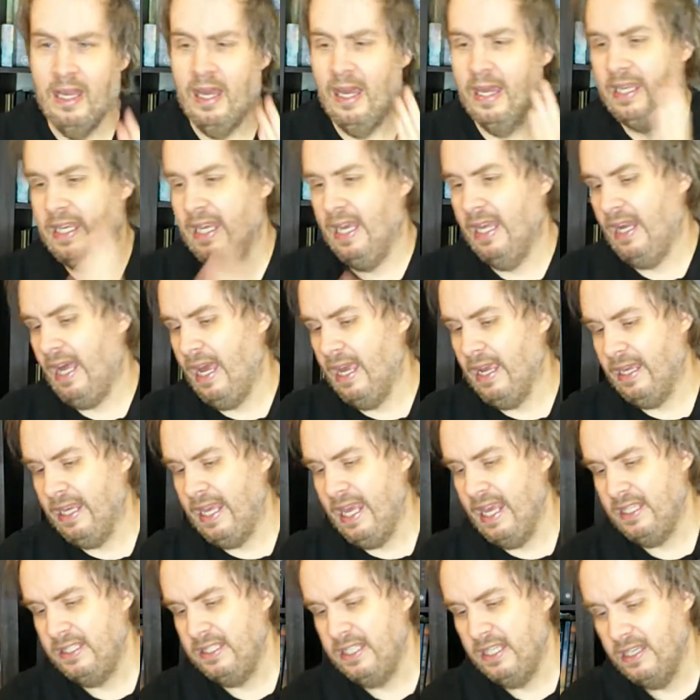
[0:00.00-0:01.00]
Again, I
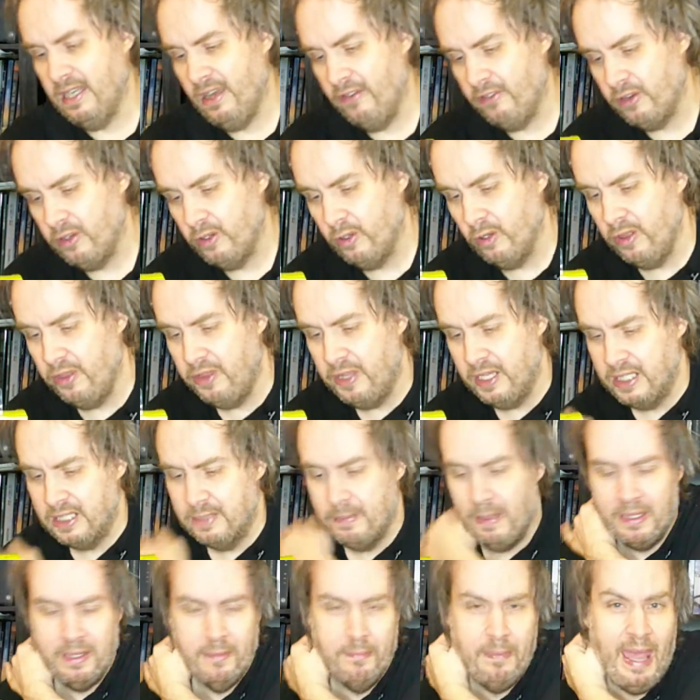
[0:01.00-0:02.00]
can't say enough good things
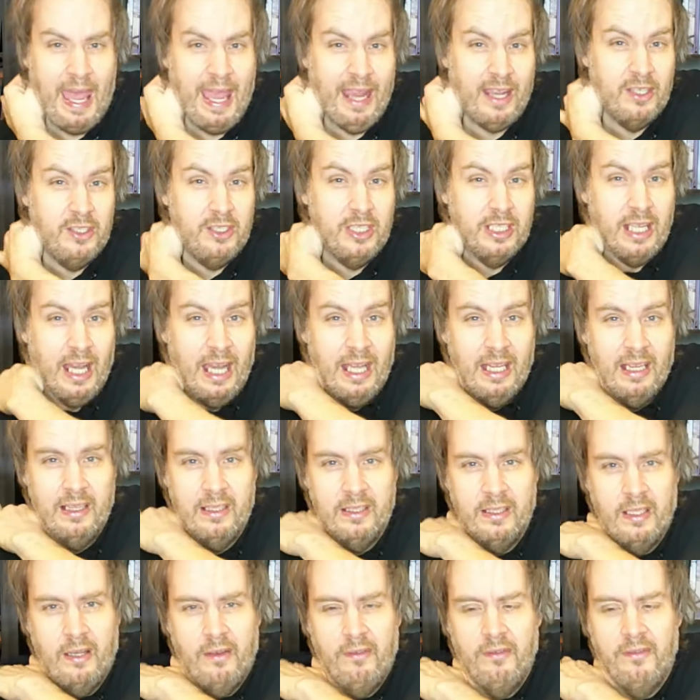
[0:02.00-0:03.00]
about the packaging. I
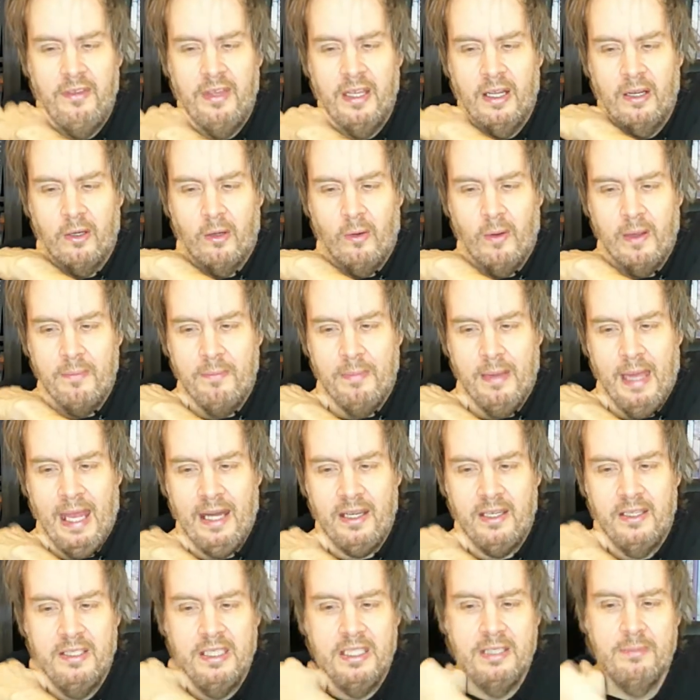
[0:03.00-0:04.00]
love they're going
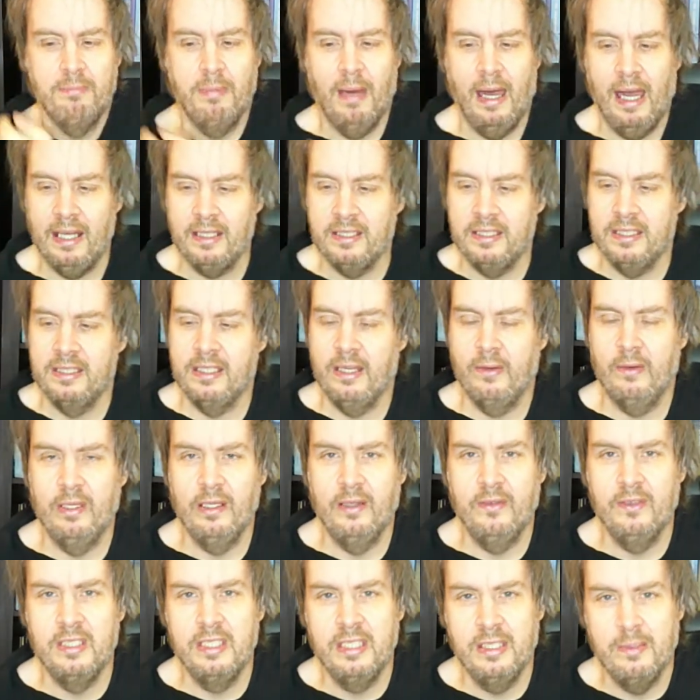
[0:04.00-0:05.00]
back to these boxes. I would
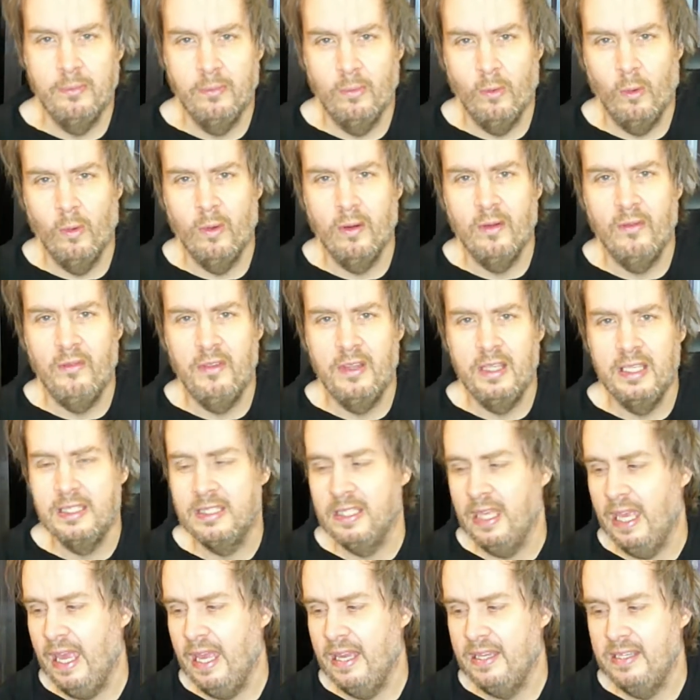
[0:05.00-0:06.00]
love to see more of
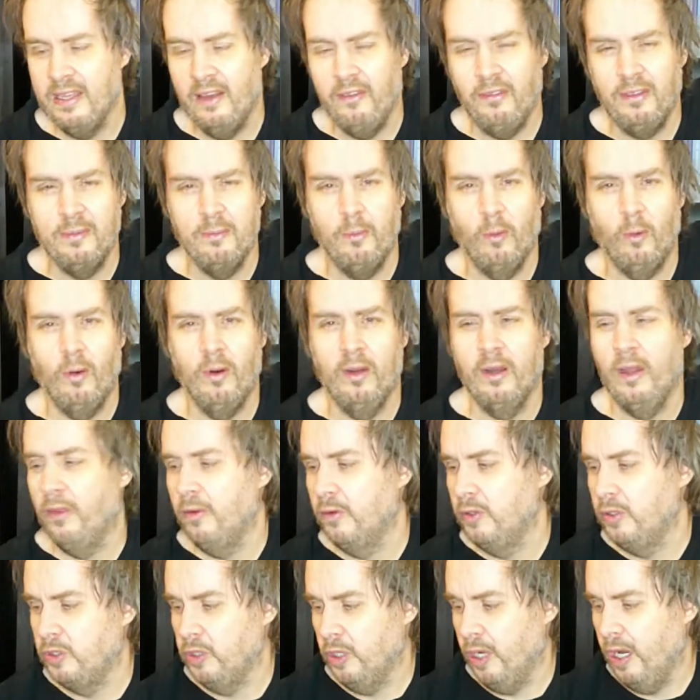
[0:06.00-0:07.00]
this, and definitely more in
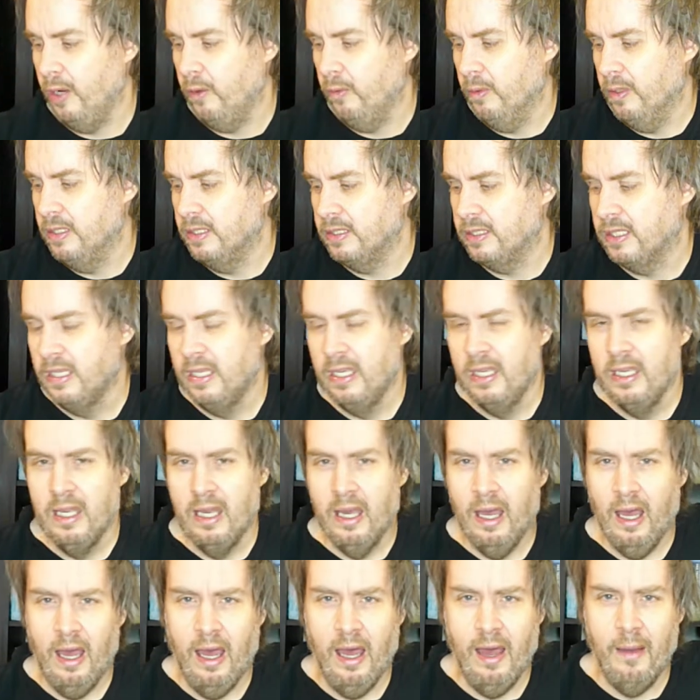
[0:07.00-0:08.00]
other genres.
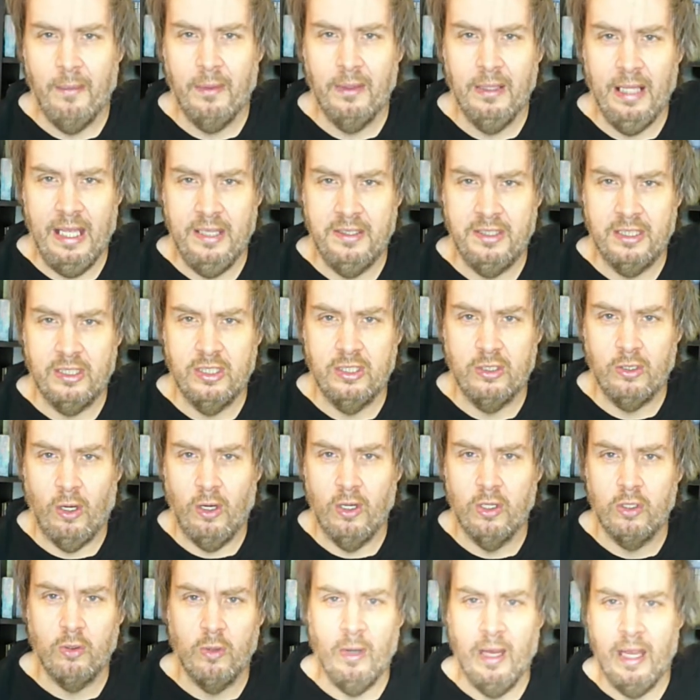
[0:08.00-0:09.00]
Classic
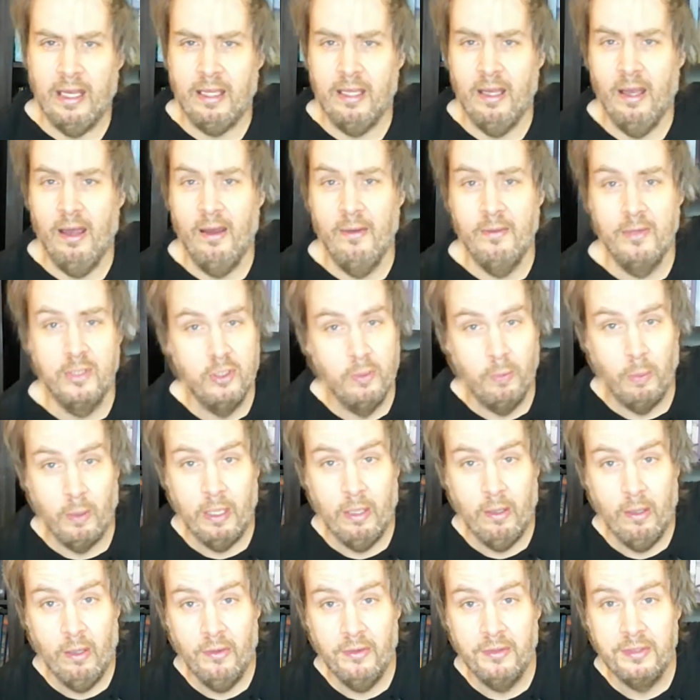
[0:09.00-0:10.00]
Star Trek,
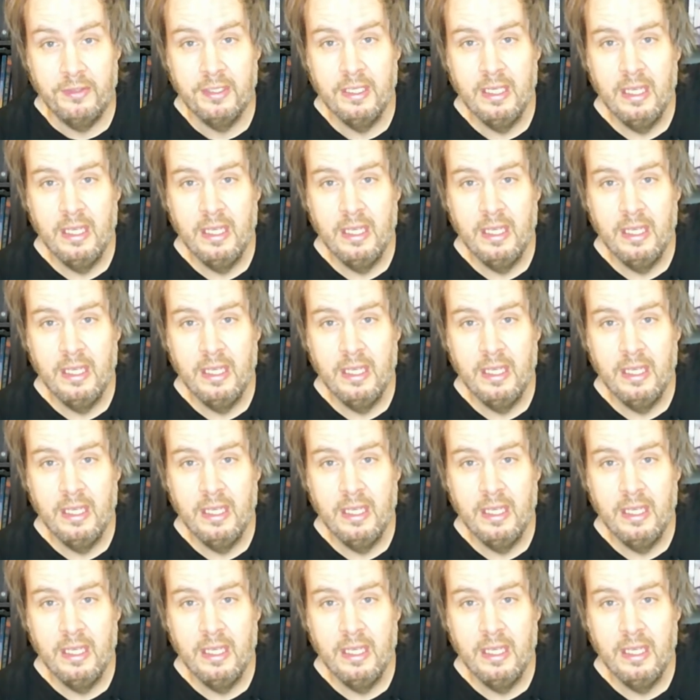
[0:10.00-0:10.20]
superheroes.